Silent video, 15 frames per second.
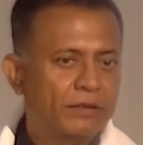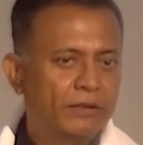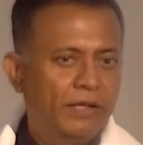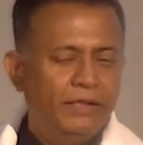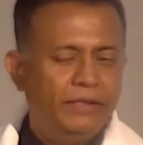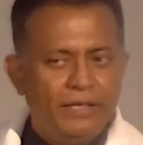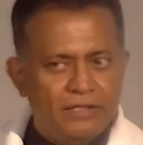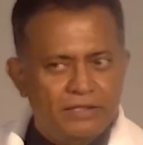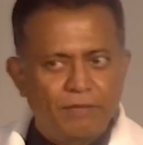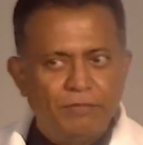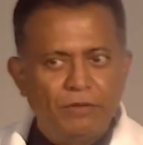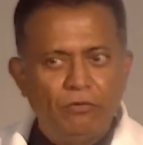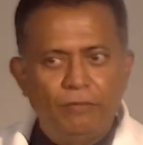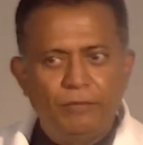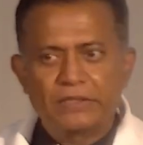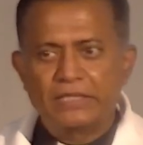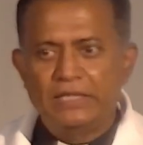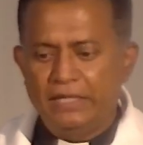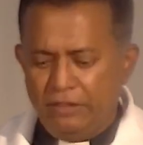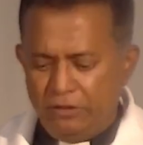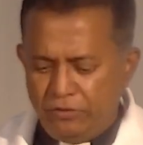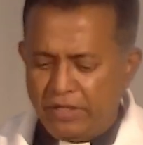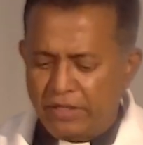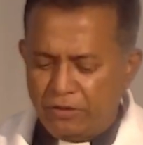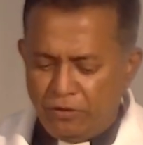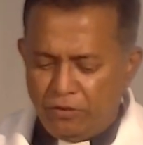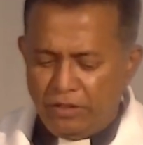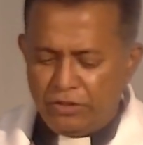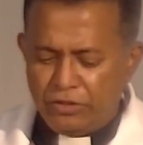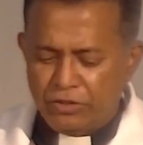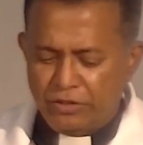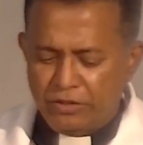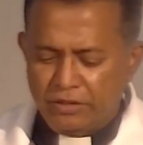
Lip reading: And that is something we must learn to acknowledge.